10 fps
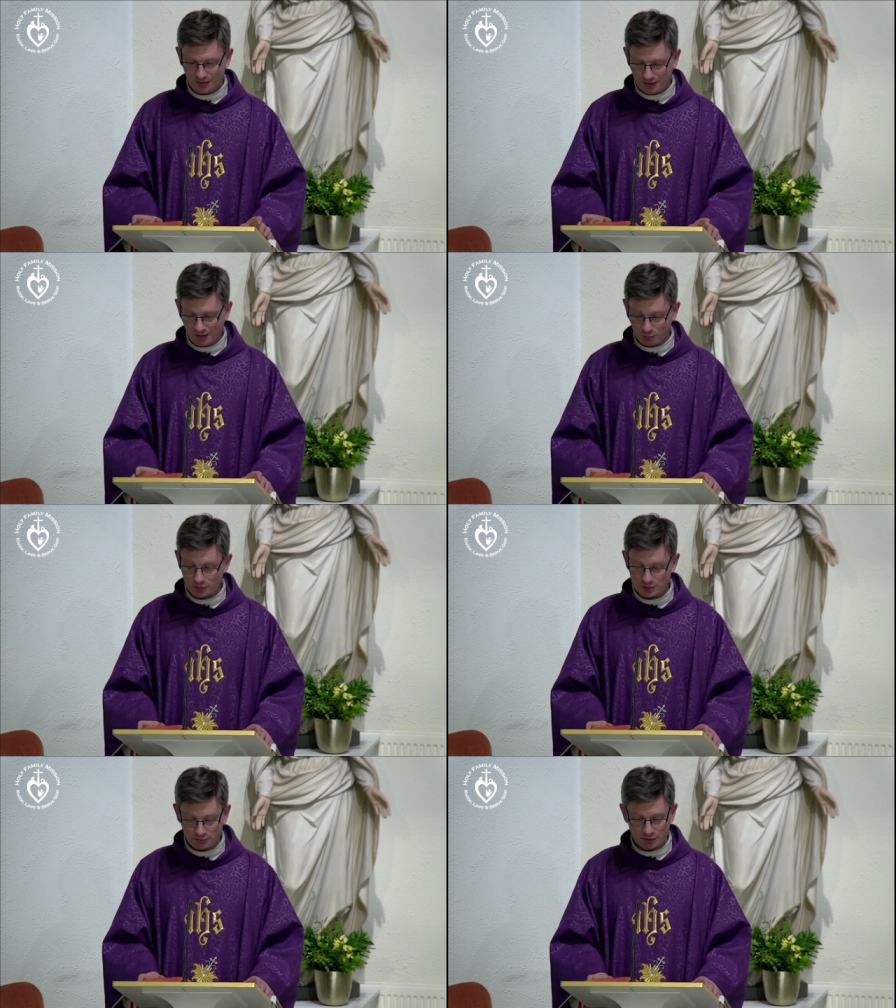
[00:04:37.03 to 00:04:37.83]
A
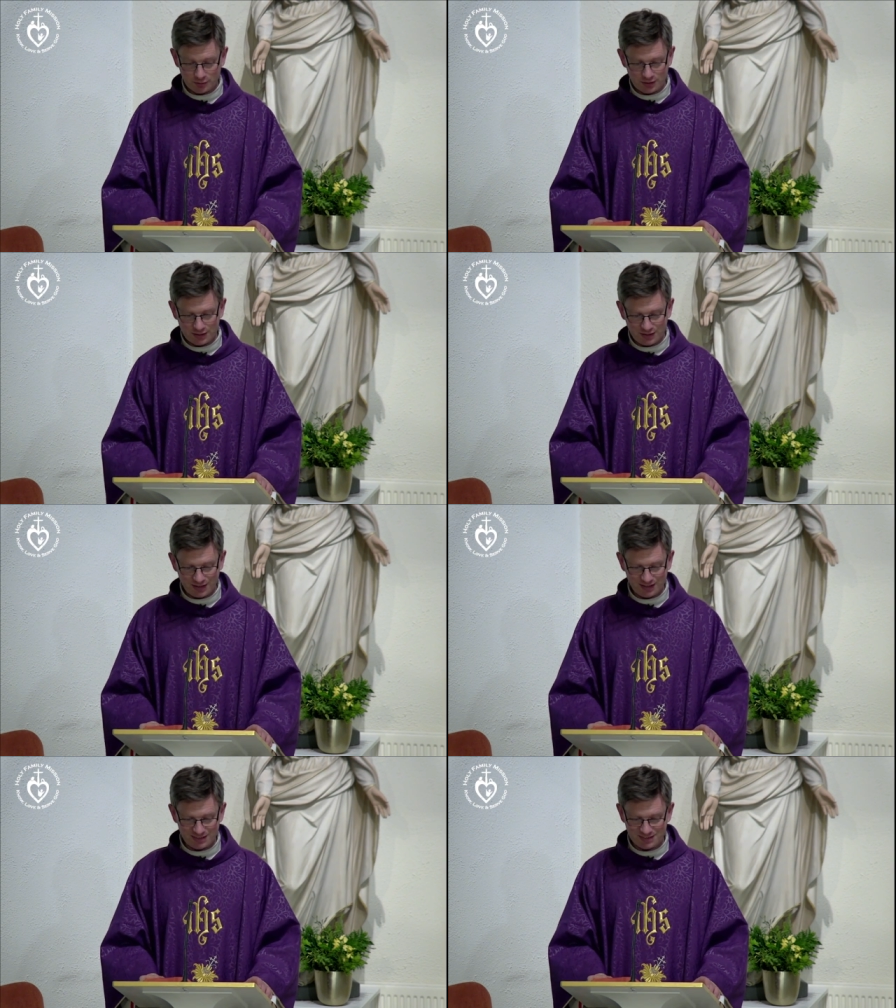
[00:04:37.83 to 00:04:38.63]
priest friend of mine,
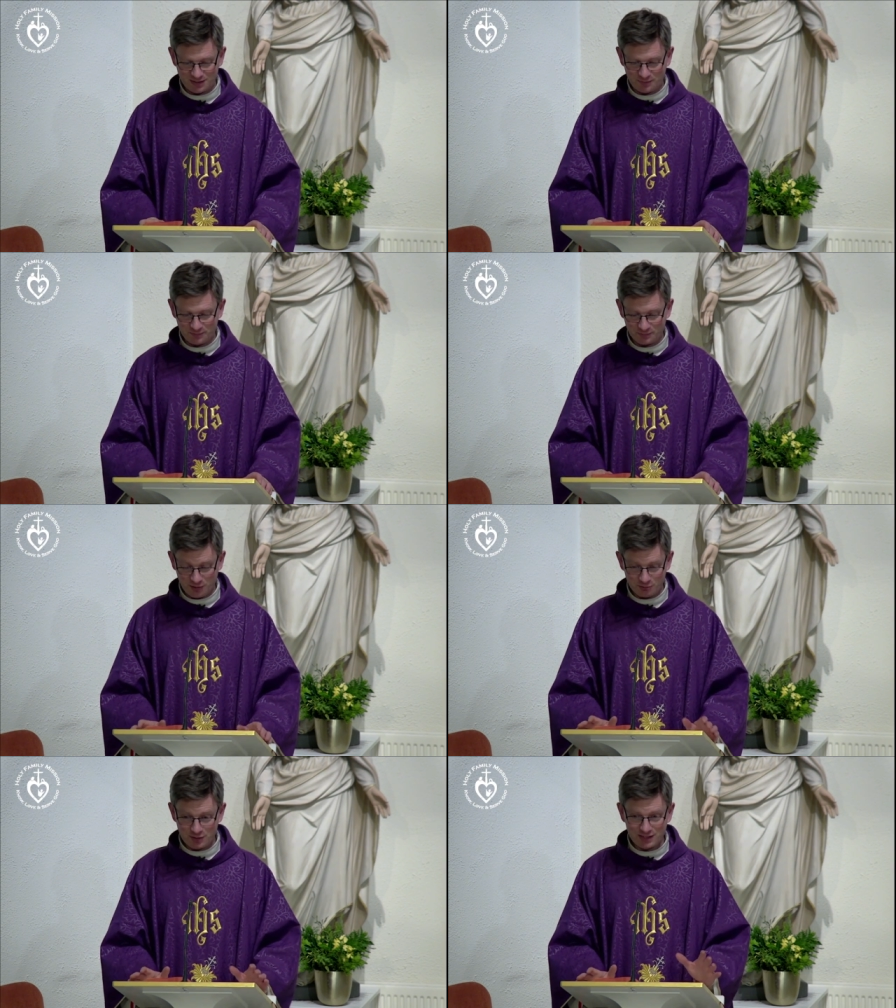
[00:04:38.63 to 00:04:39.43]
and um, he
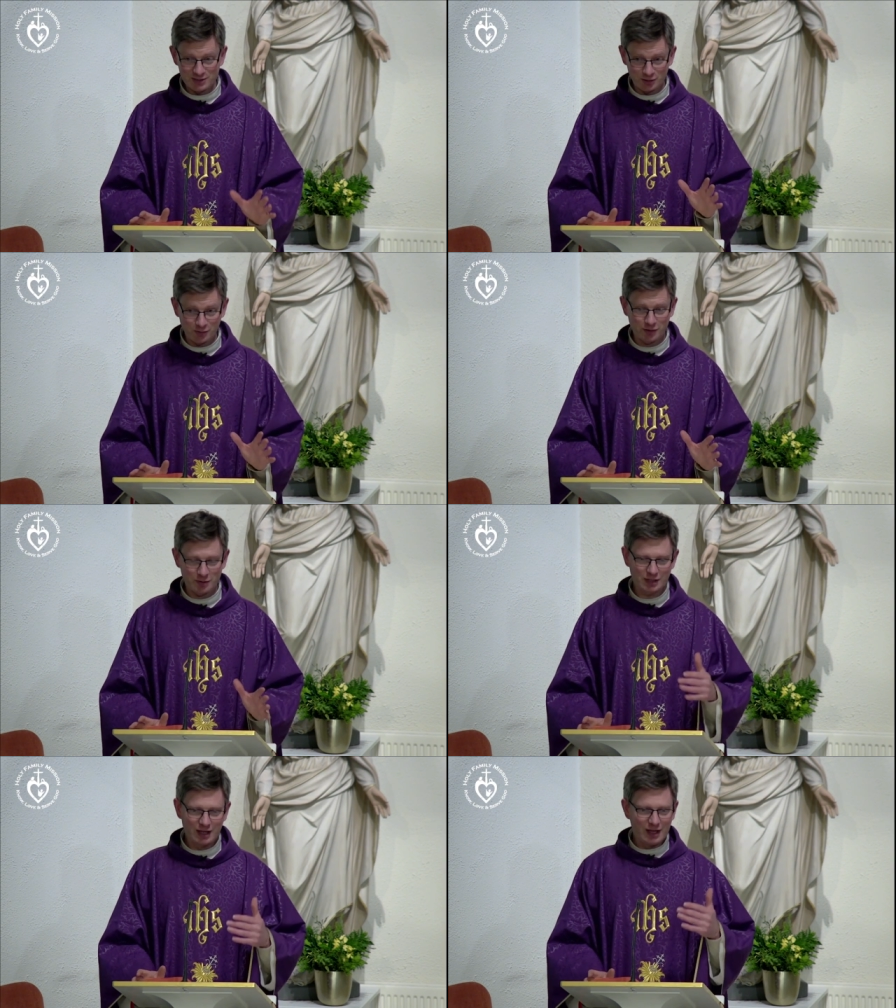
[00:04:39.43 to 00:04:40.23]
really suffered. He was,
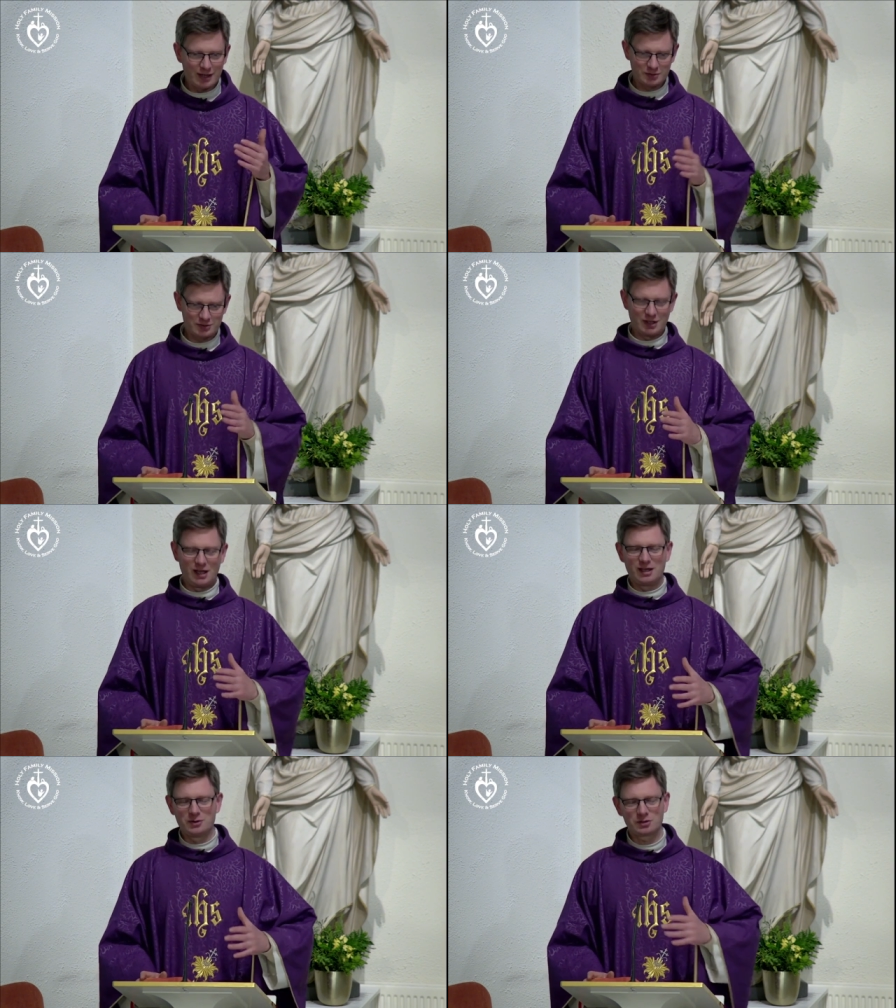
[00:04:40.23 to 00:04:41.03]
he was,
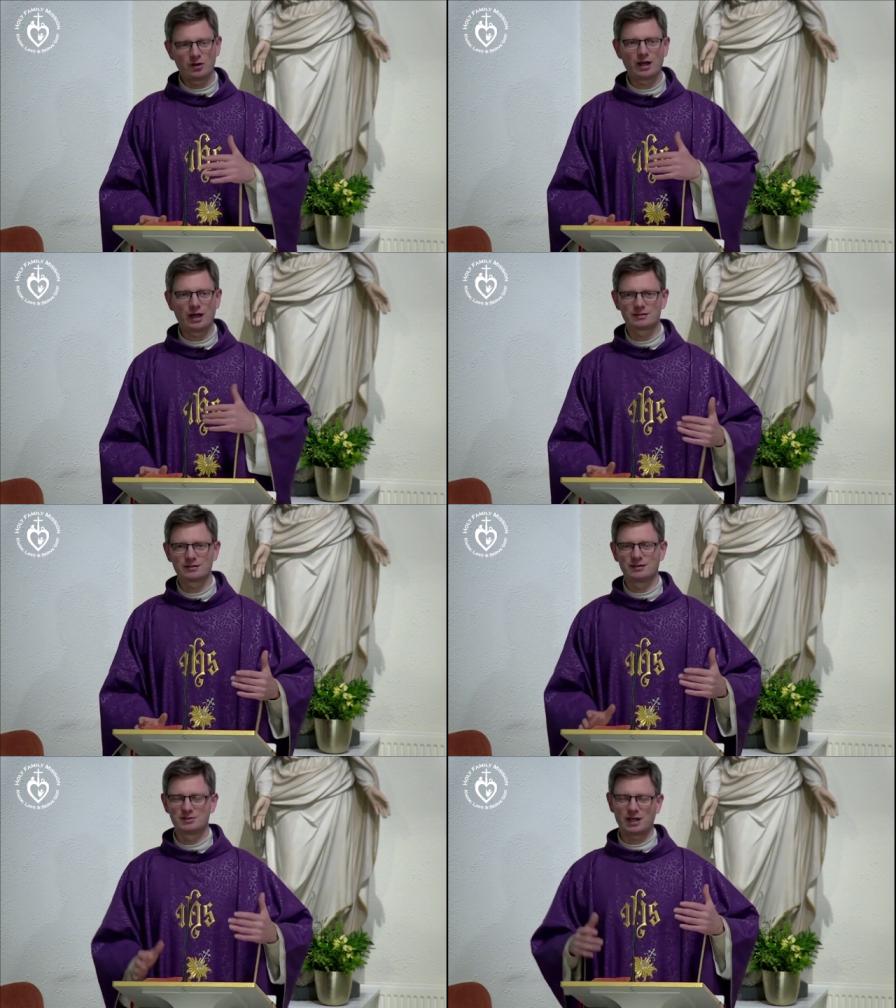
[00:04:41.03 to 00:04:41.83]
he used to all act, he
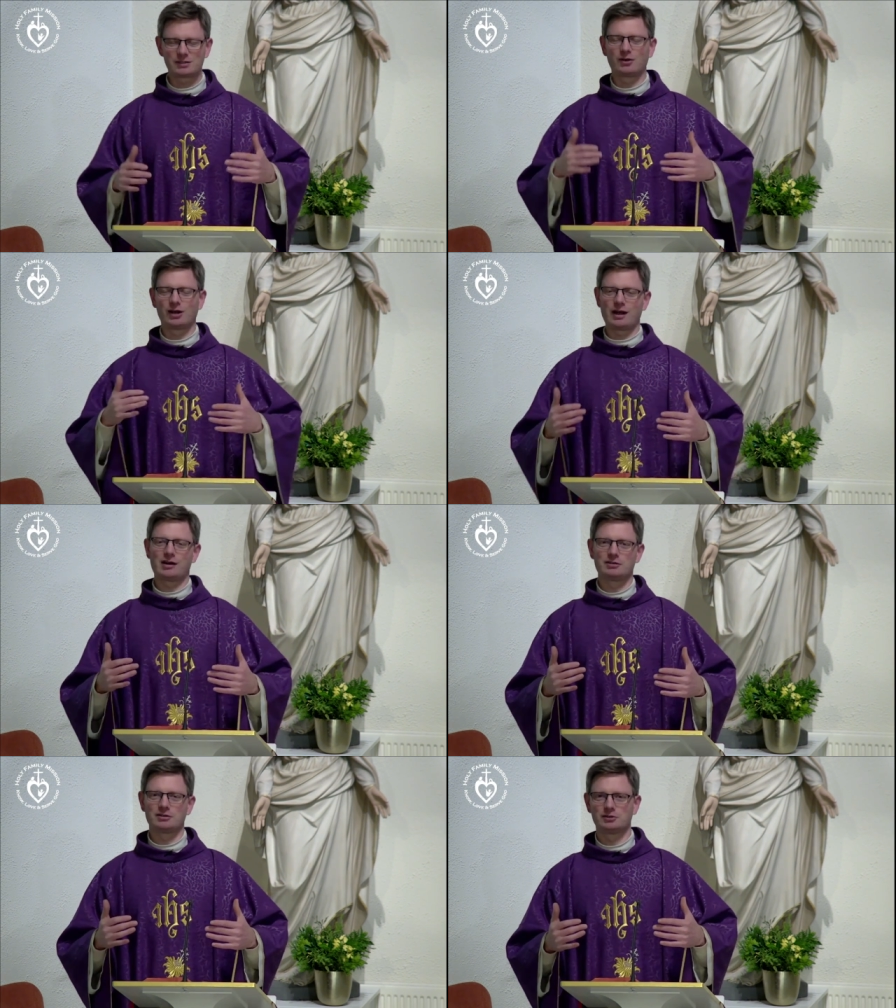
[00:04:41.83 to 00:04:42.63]
used to act all
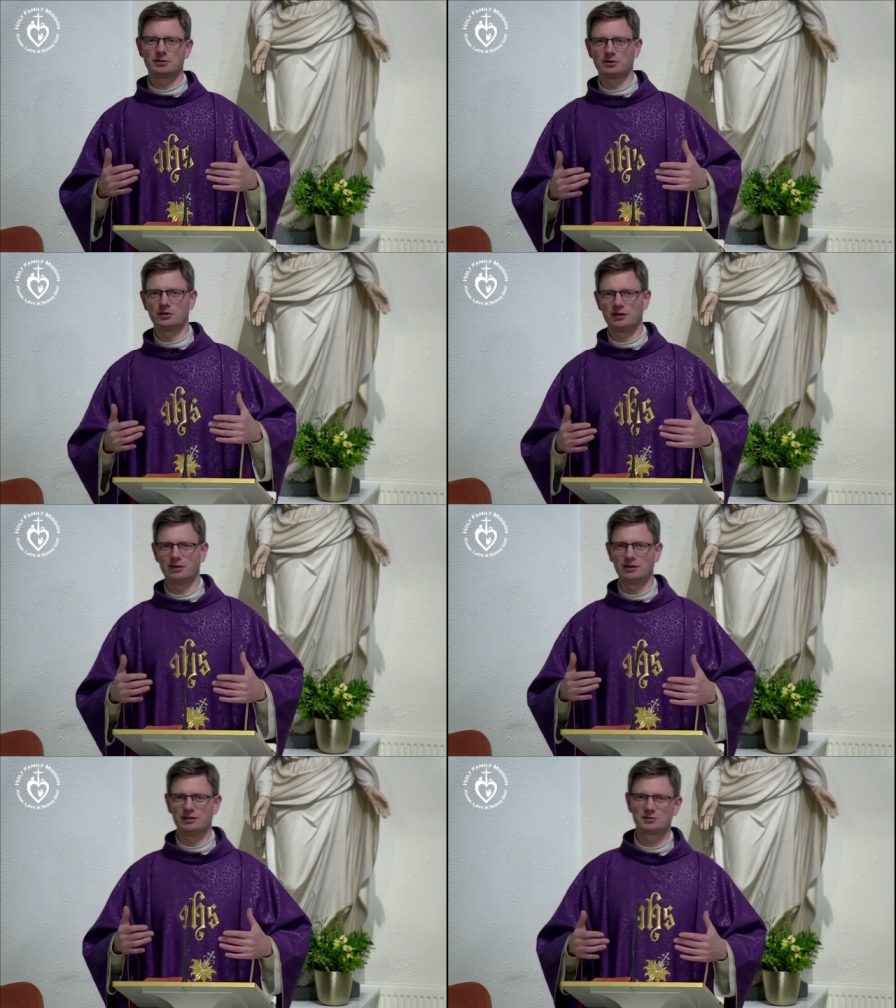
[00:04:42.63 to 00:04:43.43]
hard, you know.
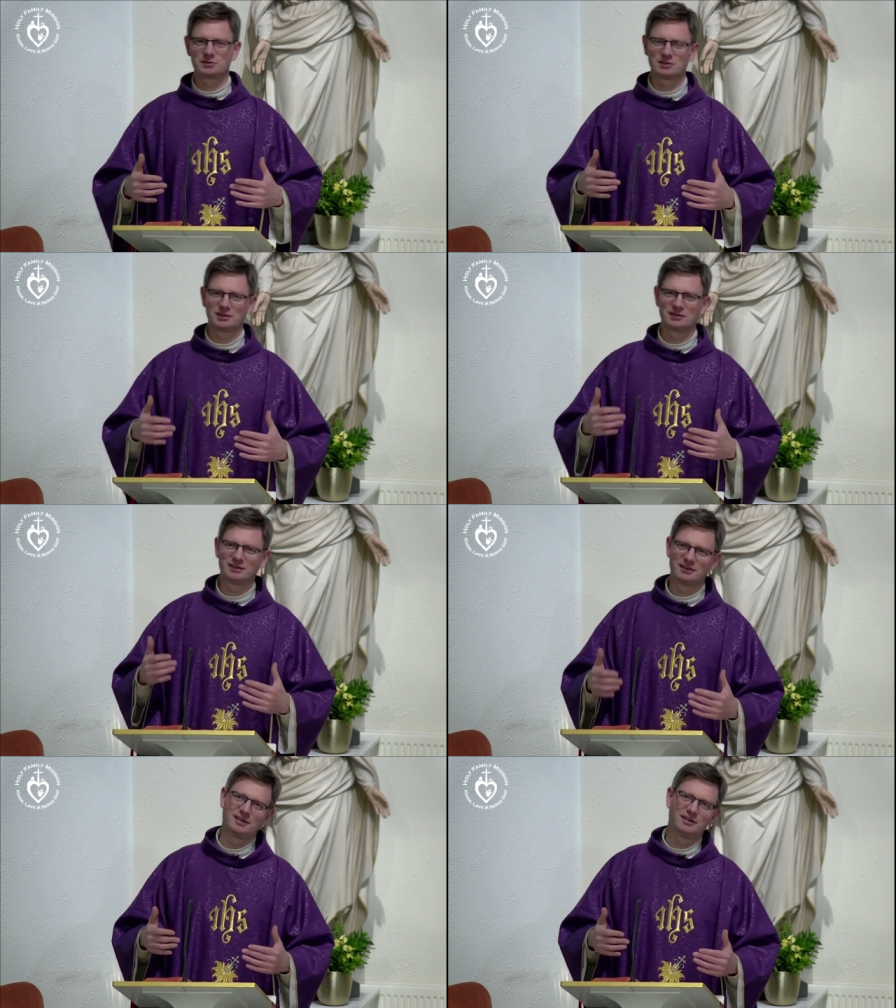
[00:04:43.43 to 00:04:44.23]
Uh, he was, uh,
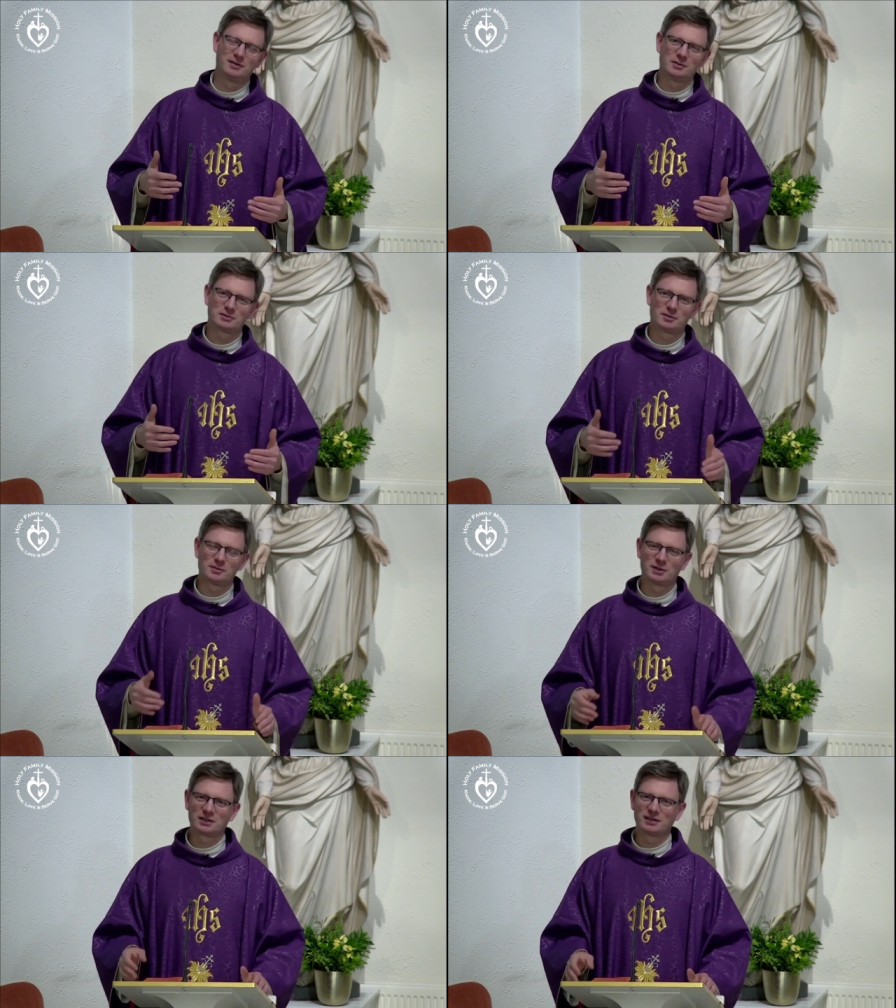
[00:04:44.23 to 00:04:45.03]
he was from
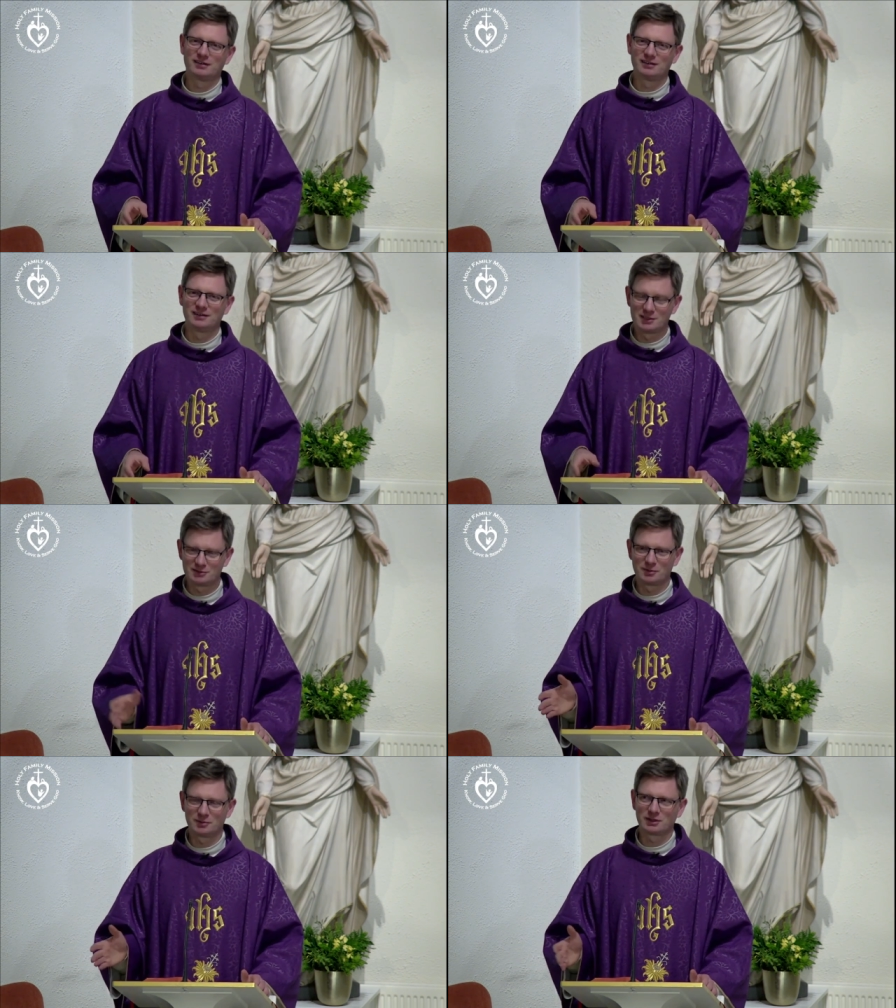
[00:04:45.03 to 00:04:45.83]
America, is from
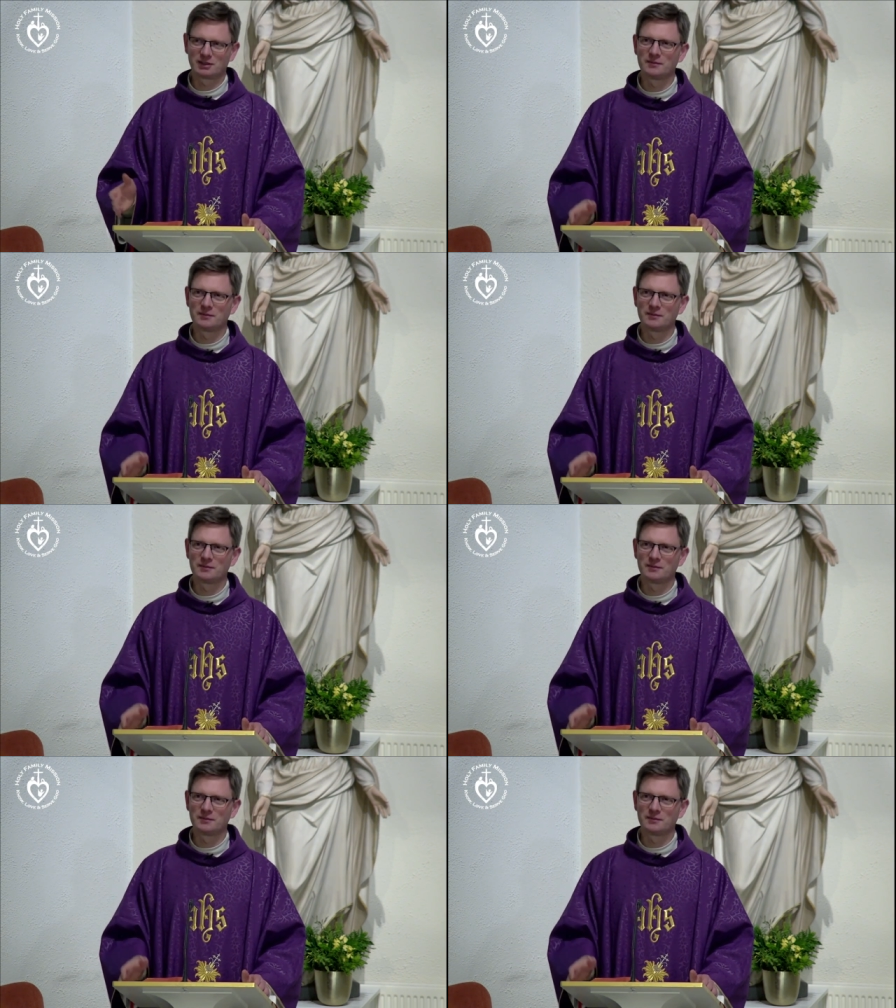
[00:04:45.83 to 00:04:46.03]
America,